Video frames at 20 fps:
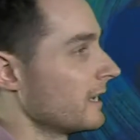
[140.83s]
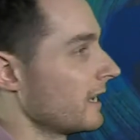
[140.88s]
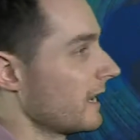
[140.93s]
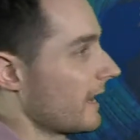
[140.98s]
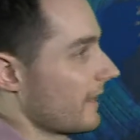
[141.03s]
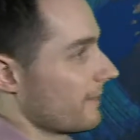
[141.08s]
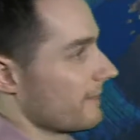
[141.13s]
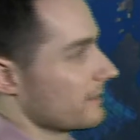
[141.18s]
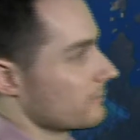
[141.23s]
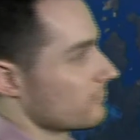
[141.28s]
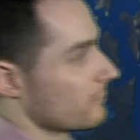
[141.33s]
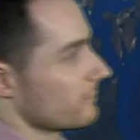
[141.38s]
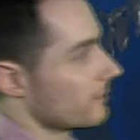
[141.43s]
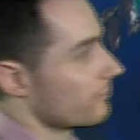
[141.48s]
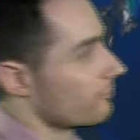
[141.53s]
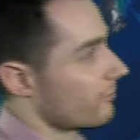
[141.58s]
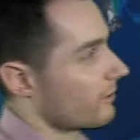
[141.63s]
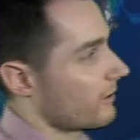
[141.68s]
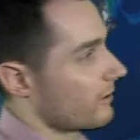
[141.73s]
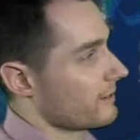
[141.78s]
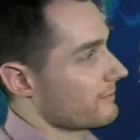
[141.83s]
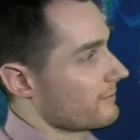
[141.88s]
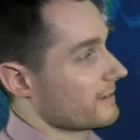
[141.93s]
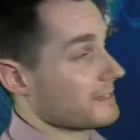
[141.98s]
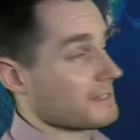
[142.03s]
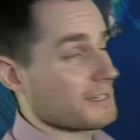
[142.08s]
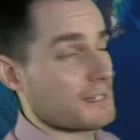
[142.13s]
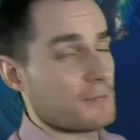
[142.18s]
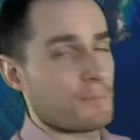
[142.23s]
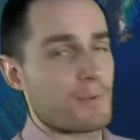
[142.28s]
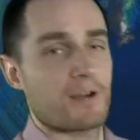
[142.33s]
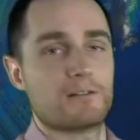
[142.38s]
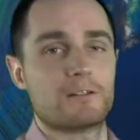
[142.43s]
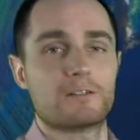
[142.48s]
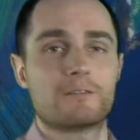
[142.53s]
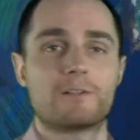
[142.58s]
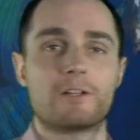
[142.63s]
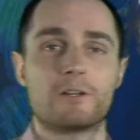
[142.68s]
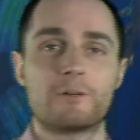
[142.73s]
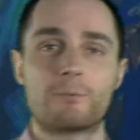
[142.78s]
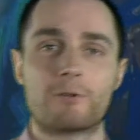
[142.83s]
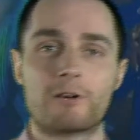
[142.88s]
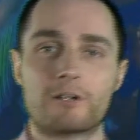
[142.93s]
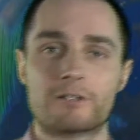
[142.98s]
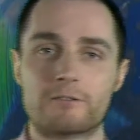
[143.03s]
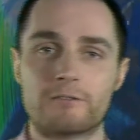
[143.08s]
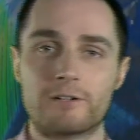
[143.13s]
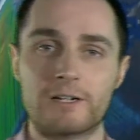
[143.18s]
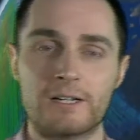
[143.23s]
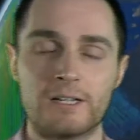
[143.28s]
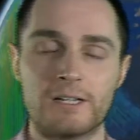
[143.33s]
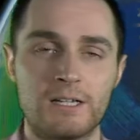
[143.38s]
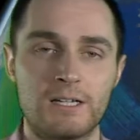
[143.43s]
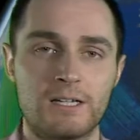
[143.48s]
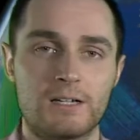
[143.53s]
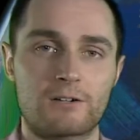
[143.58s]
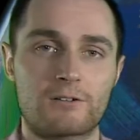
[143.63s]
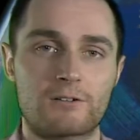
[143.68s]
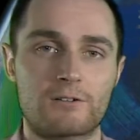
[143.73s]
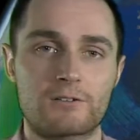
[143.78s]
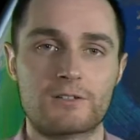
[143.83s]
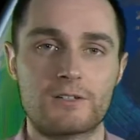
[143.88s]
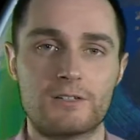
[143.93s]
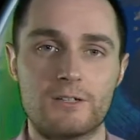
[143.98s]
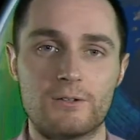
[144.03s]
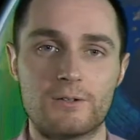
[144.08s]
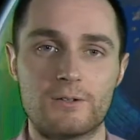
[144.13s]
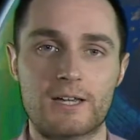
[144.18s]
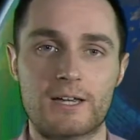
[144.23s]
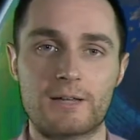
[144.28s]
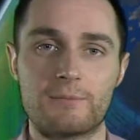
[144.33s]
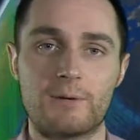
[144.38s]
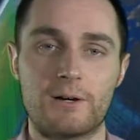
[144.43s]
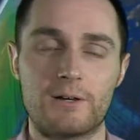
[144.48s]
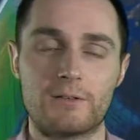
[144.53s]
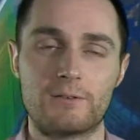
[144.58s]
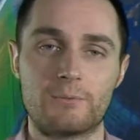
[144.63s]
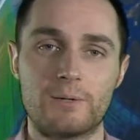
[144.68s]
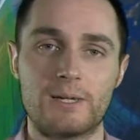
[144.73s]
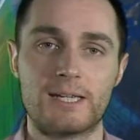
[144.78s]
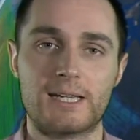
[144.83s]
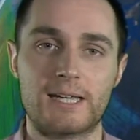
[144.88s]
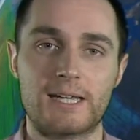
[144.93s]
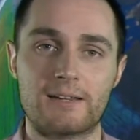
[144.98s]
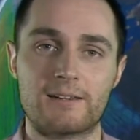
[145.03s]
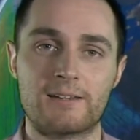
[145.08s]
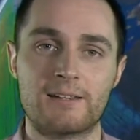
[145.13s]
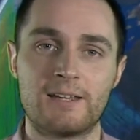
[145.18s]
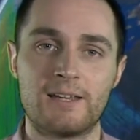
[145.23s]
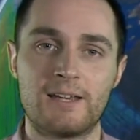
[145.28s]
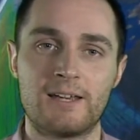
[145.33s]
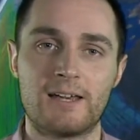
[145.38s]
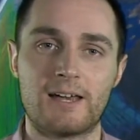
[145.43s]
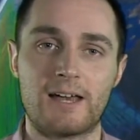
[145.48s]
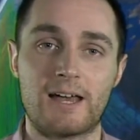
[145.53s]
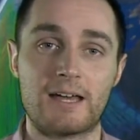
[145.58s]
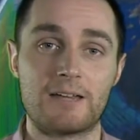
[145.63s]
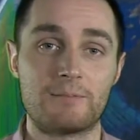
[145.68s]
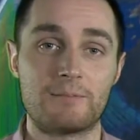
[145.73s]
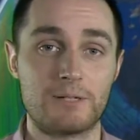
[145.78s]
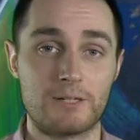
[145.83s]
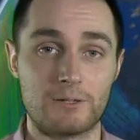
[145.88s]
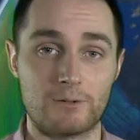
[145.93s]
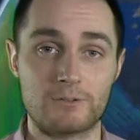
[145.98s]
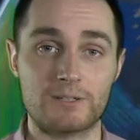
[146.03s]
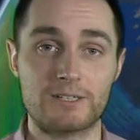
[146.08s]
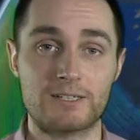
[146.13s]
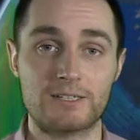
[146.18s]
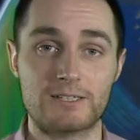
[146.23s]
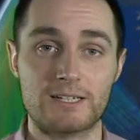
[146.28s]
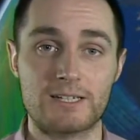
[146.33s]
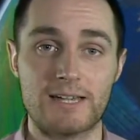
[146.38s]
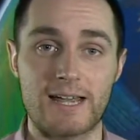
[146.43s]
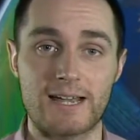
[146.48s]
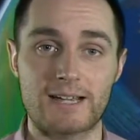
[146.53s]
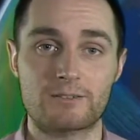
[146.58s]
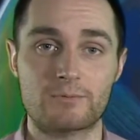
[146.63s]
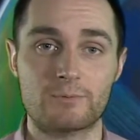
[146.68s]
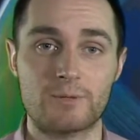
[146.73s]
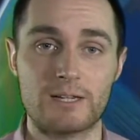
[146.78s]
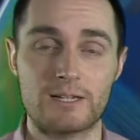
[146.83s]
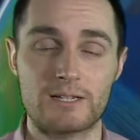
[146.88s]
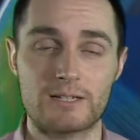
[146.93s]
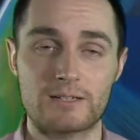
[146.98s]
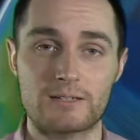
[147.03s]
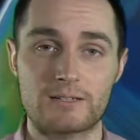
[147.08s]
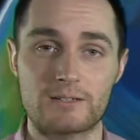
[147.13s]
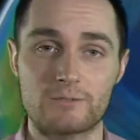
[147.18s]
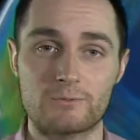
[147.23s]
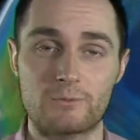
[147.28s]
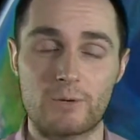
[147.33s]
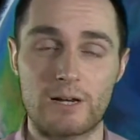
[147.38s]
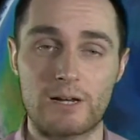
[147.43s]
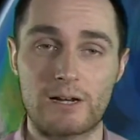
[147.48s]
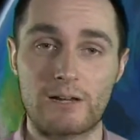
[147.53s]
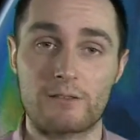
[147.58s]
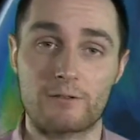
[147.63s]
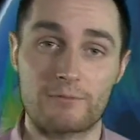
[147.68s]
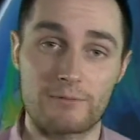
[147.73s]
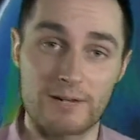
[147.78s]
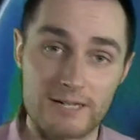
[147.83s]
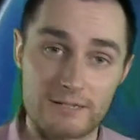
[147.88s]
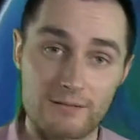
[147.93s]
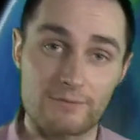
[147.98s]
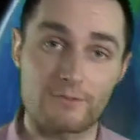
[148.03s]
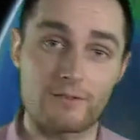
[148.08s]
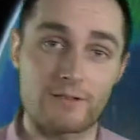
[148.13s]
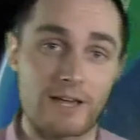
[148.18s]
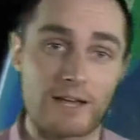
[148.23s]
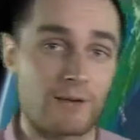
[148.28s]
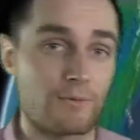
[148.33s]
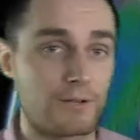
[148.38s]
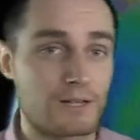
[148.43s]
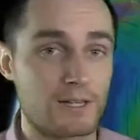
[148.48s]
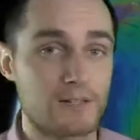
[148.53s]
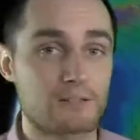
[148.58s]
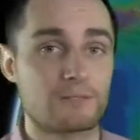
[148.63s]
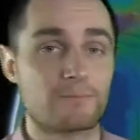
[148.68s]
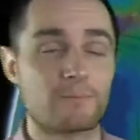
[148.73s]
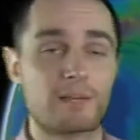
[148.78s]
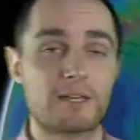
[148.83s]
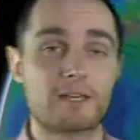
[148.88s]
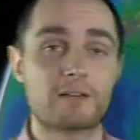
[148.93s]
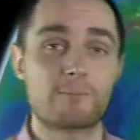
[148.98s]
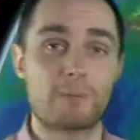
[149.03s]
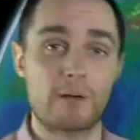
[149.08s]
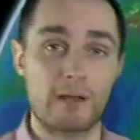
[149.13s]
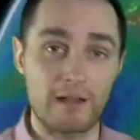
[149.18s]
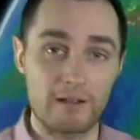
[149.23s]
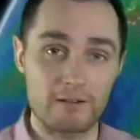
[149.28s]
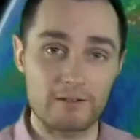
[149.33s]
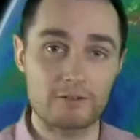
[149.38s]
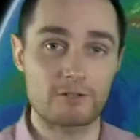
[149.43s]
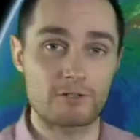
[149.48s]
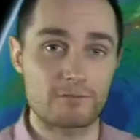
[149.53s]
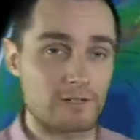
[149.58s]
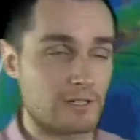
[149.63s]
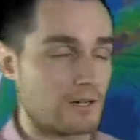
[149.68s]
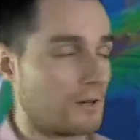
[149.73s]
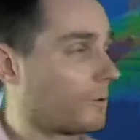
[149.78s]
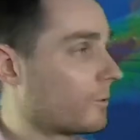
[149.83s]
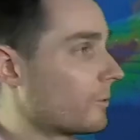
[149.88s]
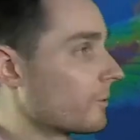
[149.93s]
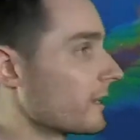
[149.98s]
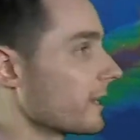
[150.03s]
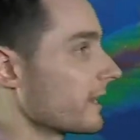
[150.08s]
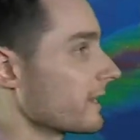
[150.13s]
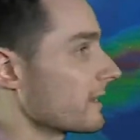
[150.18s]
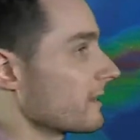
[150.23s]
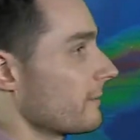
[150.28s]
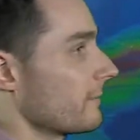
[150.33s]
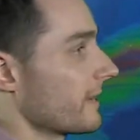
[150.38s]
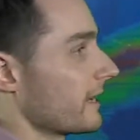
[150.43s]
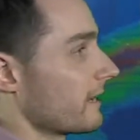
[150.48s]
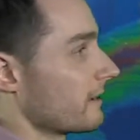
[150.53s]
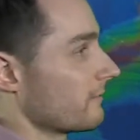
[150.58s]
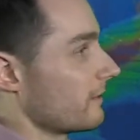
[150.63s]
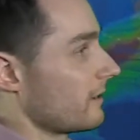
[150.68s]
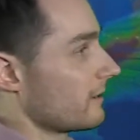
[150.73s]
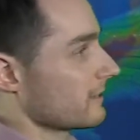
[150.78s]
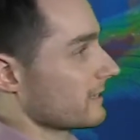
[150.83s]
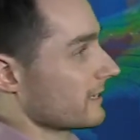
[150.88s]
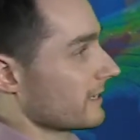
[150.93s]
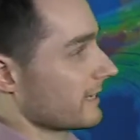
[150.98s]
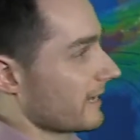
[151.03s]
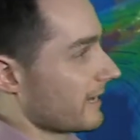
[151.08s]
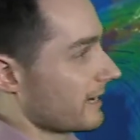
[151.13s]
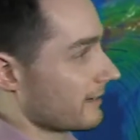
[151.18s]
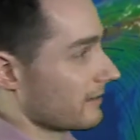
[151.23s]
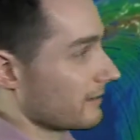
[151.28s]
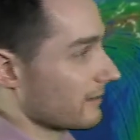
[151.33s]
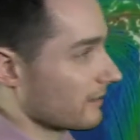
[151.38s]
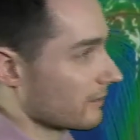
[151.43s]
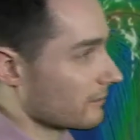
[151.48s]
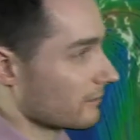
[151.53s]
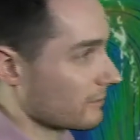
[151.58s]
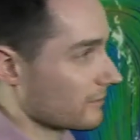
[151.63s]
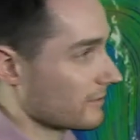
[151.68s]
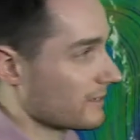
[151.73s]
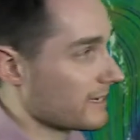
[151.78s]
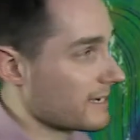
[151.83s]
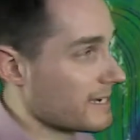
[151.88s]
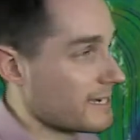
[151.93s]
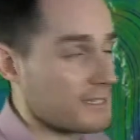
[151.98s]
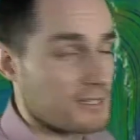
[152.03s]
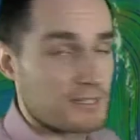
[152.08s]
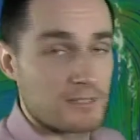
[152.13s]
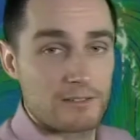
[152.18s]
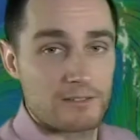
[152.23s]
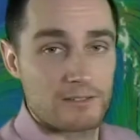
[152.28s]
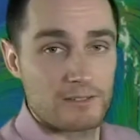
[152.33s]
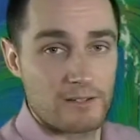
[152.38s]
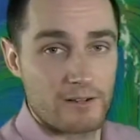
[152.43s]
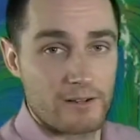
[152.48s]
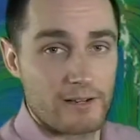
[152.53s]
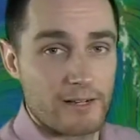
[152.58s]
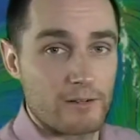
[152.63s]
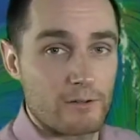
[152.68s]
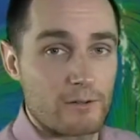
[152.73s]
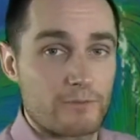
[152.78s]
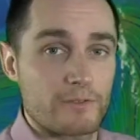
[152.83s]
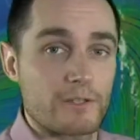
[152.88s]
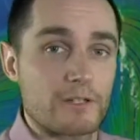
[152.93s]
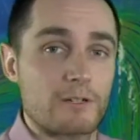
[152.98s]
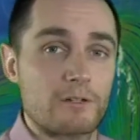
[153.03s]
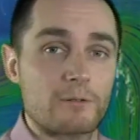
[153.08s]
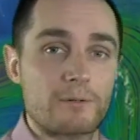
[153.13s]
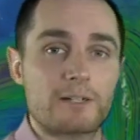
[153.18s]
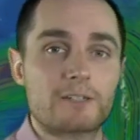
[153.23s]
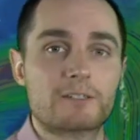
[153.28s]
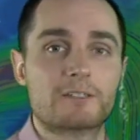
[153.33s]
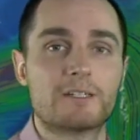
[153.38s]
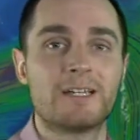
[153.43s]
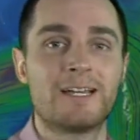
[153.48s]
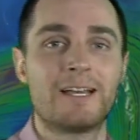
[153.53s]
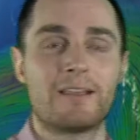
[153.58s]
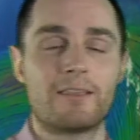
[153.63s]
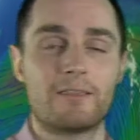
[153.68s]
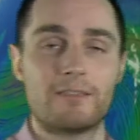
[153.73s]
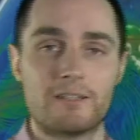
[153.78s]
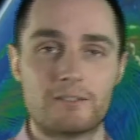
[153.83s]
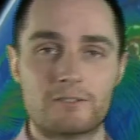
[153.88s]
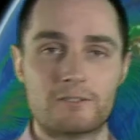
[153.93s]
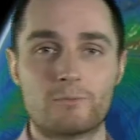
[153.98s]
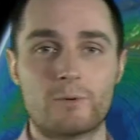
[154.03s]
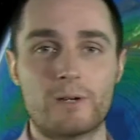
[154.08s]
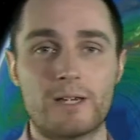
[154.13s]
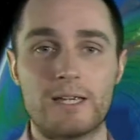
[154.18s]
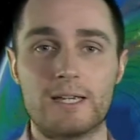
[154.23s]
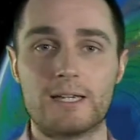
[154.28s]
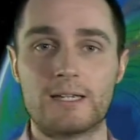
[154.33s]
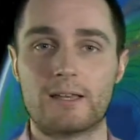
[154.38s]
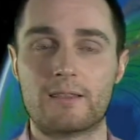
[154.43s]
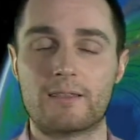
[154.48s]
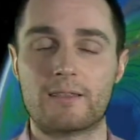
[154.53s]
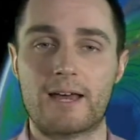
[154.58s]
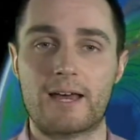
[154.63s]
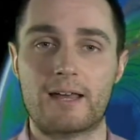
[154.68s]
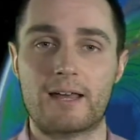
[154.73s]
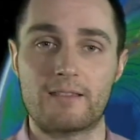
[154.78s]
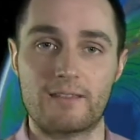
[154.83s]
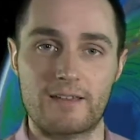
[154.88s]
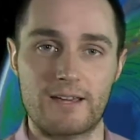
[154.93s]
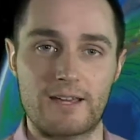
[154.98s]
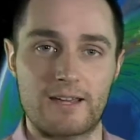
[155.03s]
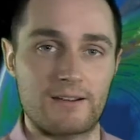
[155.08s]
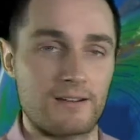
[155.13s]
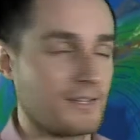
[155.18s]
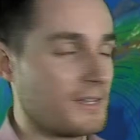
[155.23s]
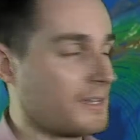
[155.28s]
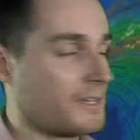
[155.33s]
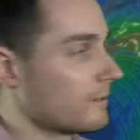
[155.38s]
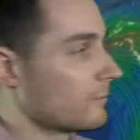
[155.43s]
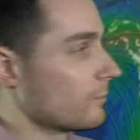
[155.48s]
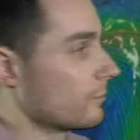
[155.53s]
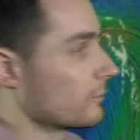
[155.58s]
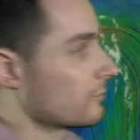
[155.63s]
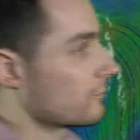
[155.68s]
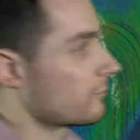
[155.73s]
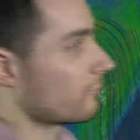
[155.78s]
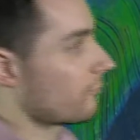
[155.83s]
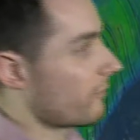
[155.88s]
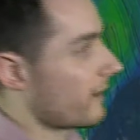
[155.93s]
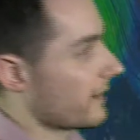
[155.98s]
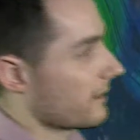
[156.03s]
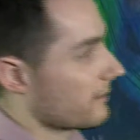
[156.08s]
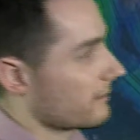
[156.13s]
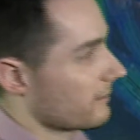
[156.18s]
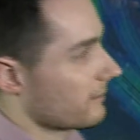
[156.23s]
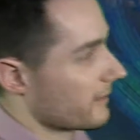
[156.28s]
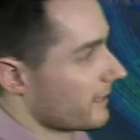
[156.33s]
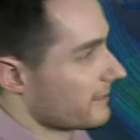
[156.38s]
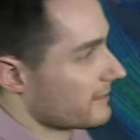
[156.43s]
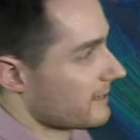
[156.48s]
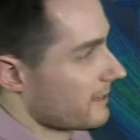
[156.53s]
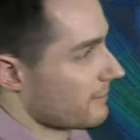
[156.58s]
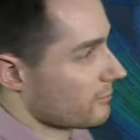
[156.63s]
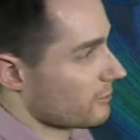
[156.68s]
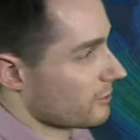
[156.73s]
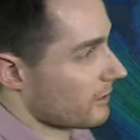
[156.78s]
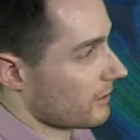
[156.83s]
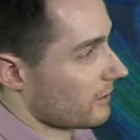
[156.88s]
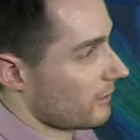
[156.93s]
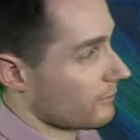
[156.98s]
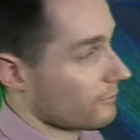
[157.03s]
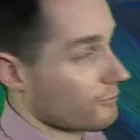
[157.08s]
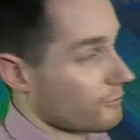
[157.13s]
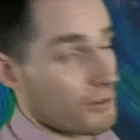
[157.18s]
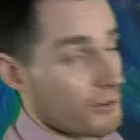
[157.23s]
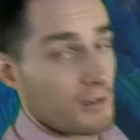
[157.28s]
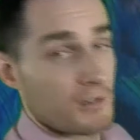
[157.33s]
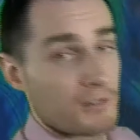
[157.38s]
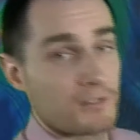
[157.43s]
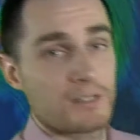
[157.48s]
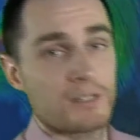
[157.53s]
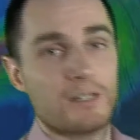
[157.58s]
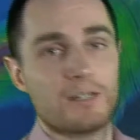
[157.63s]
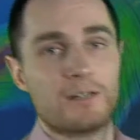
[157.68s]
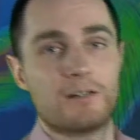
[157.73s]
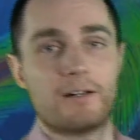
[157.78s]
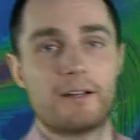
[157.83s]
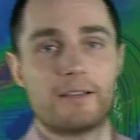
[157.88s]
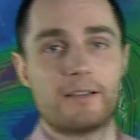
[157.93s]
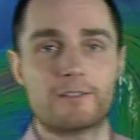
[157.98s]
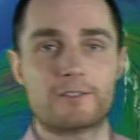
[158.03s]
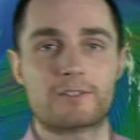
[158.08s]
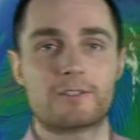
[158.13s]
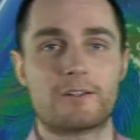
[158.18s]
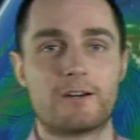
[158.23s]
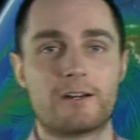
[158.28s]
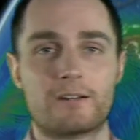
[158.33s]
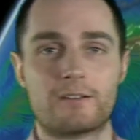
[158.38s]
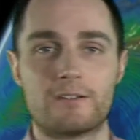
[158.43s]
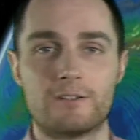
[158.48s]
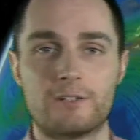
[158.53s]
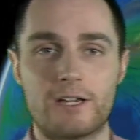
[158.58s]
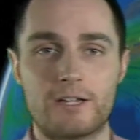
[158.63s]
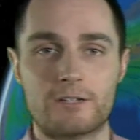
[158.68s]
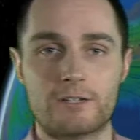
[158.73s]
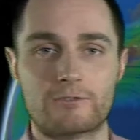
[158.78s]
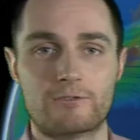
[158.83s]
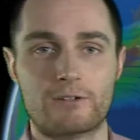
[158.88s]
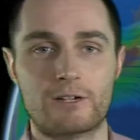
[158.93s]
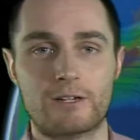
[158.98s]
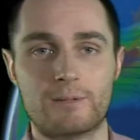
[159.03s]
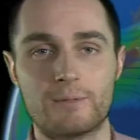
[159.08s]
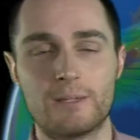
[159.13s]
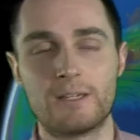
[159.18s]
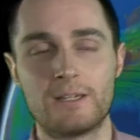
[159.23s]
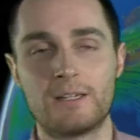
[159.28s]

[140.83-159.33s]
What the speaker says: And this will be driving deep areas of low pressure in across the UK by the weekend and beyond into next week as well. And the reason for that, well, there's a big plunge of cold air coming out of Arctic Canada across the eastern side of the US this week. And that then will strengthen that temperature contrast either side of the jet stream,